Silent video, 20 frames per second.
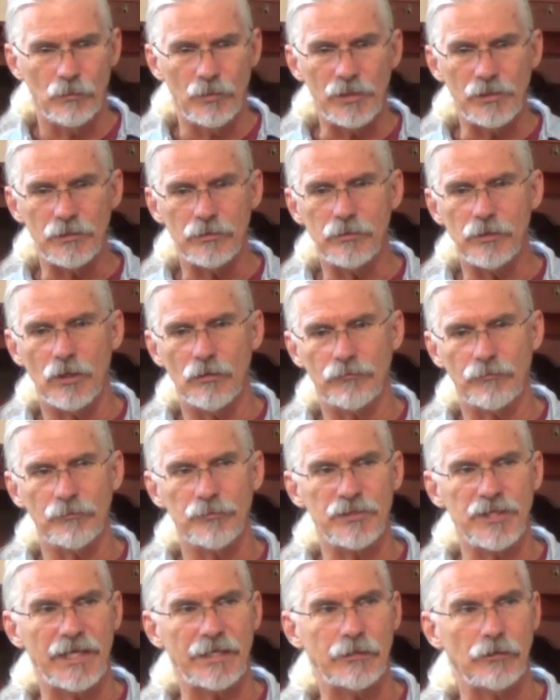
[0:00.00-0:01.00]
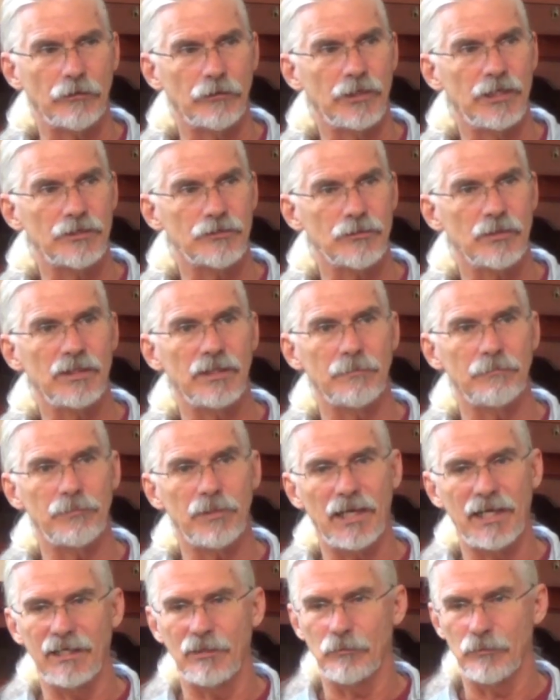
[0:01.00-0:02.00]
We do know from secular history
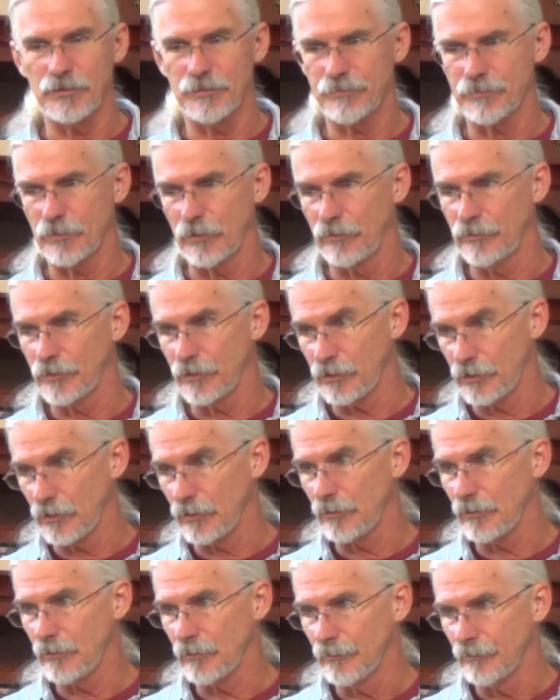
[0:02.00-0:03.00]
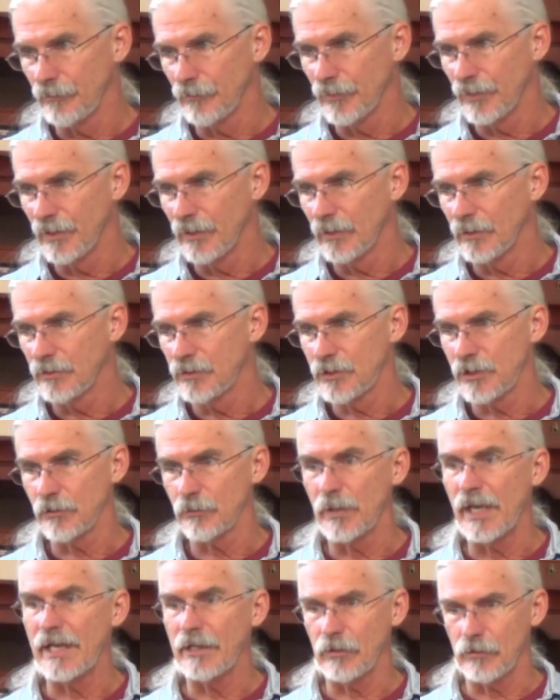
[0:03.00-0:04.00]
that Pilate was prone to do
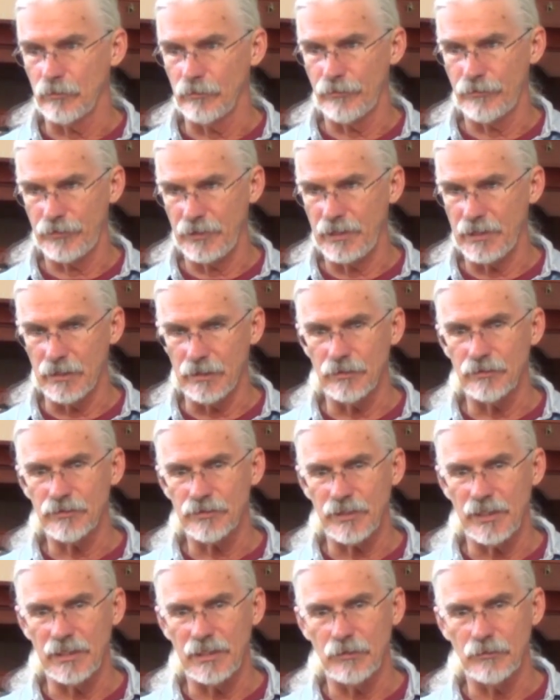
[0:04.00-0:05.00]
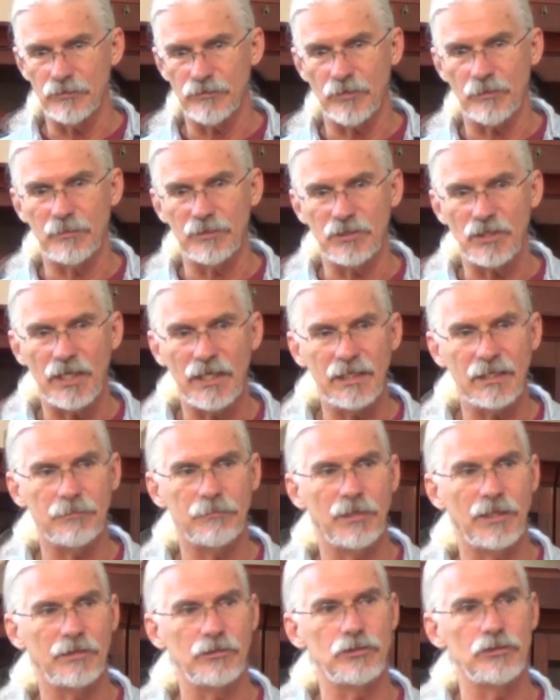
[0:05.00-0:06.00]
tyrannical things, and he was very much
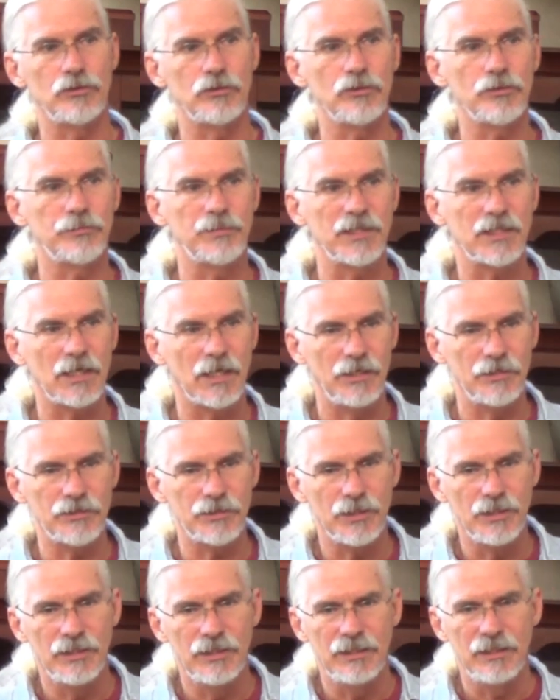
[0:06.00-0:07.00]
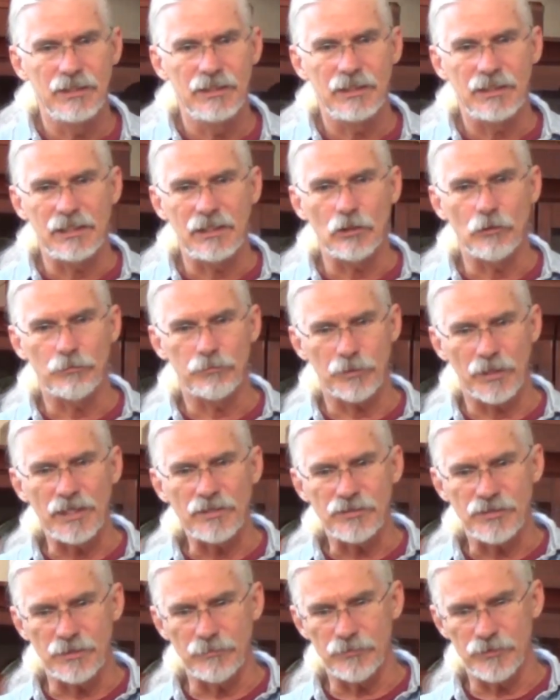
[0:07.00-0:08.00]
hated by the Jews because he
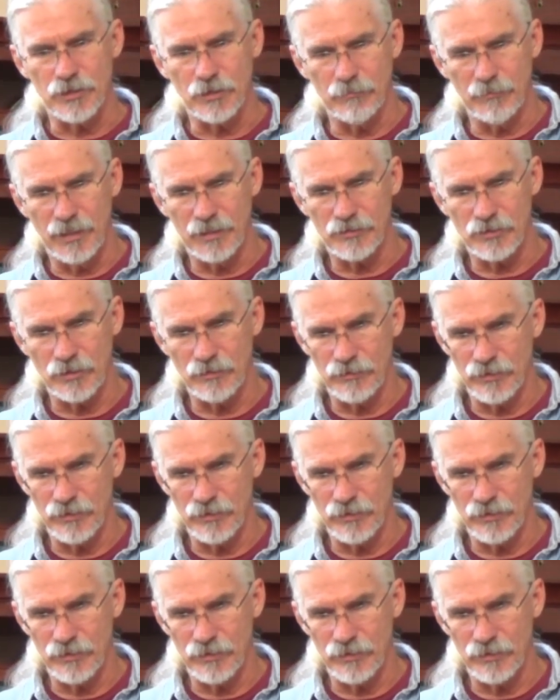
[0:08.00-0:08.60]
oppressed them so much.